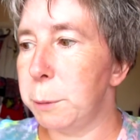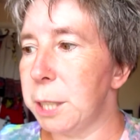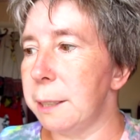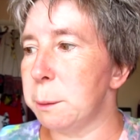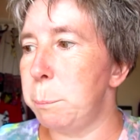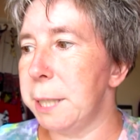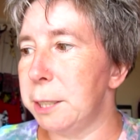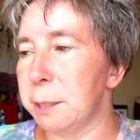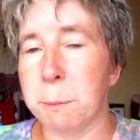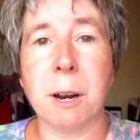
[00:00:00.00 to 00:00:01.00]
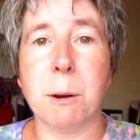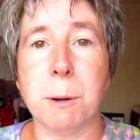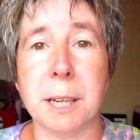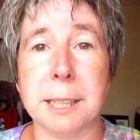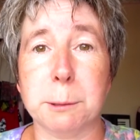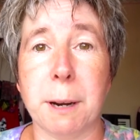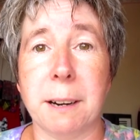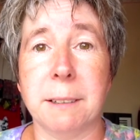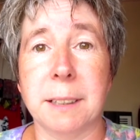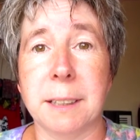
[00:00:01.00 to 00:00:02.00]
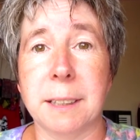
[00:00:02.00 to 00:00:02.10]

show you some pictures of my artwork as well.